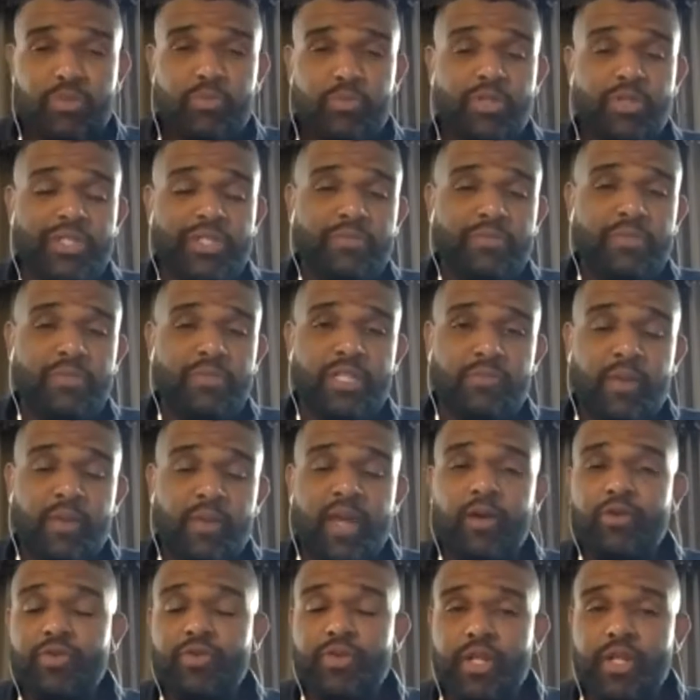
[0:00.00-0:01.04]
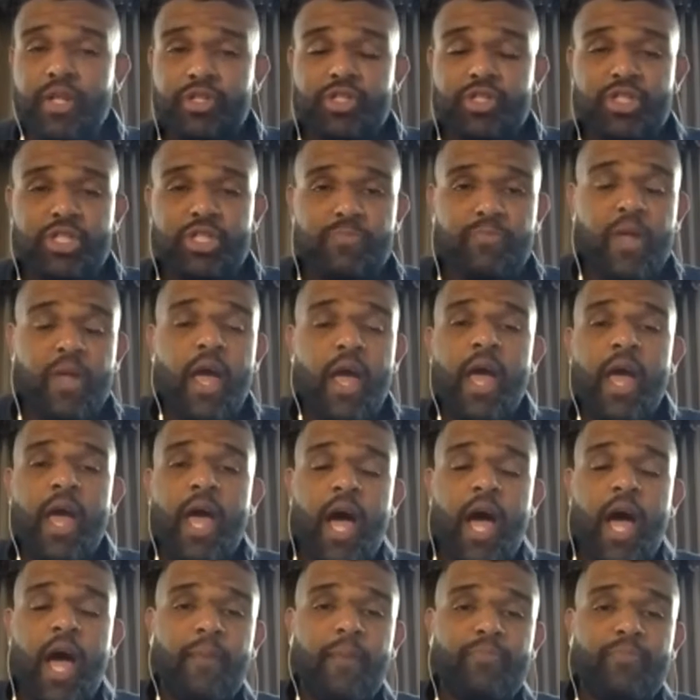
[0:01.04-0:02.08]
to Muslimness, my own relationship
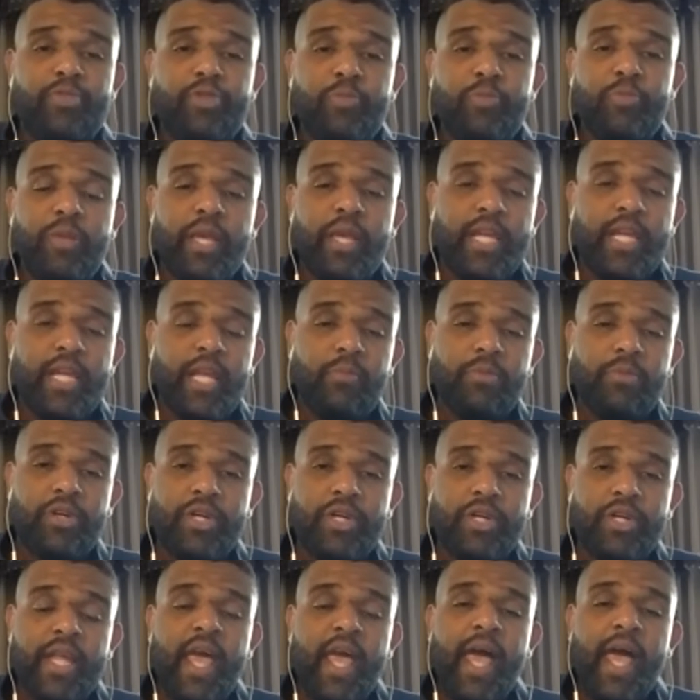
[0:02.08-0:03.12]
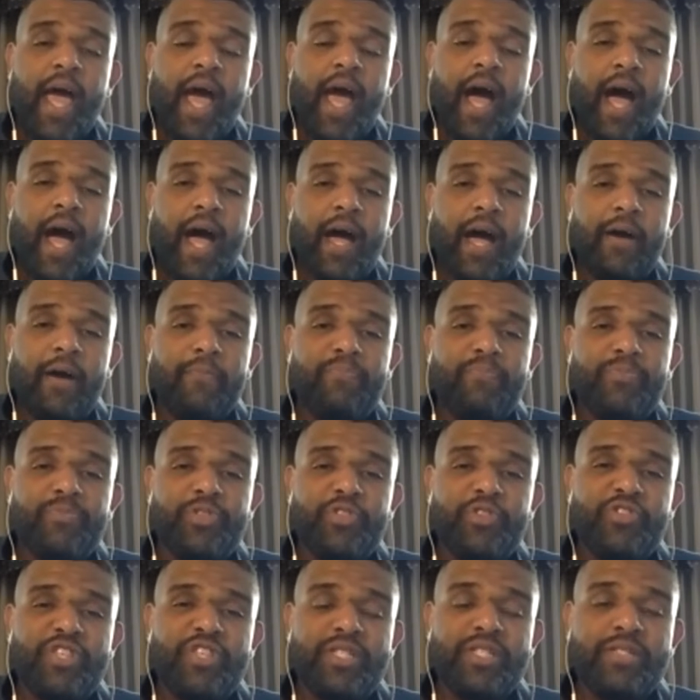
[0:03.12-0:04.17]
to being an immigrant.
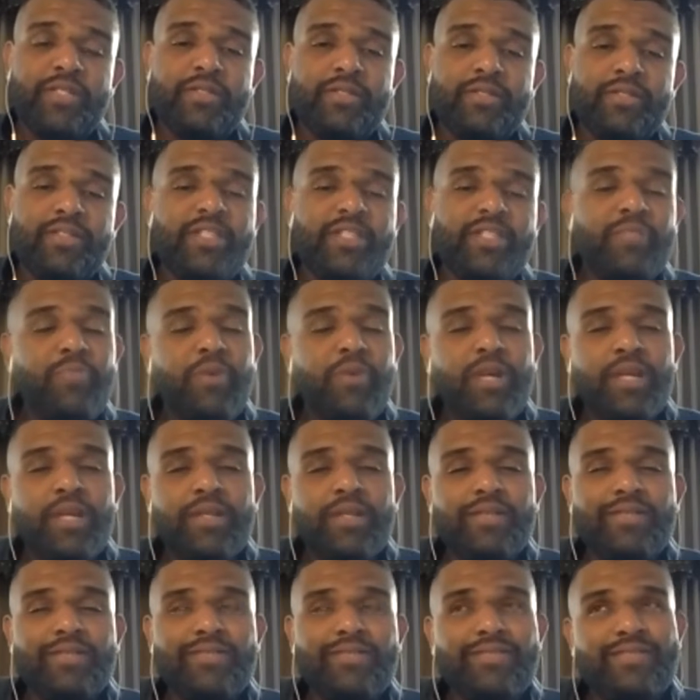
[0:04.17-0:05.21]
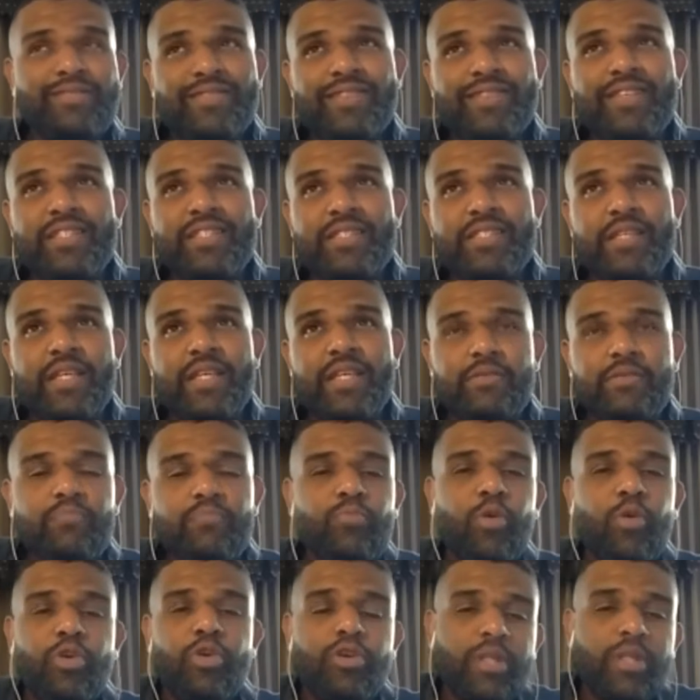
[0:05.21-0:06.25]
So this book is
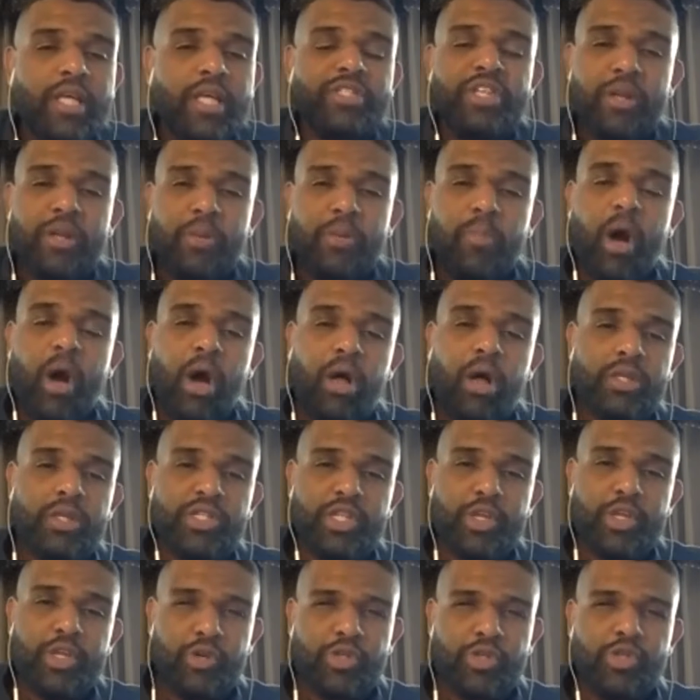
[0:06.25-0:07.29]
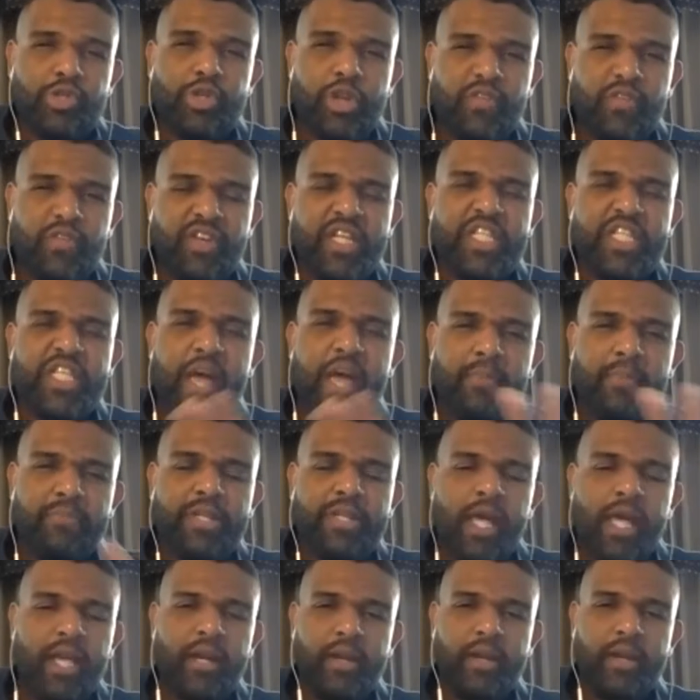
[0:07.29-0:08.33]
more or less an apology, or sort of an
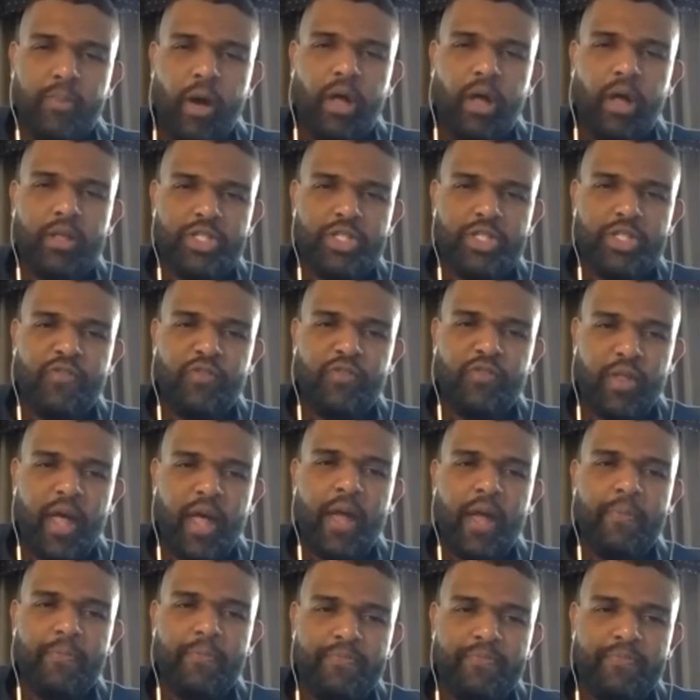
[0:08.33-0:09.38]
attempt at an apology for that.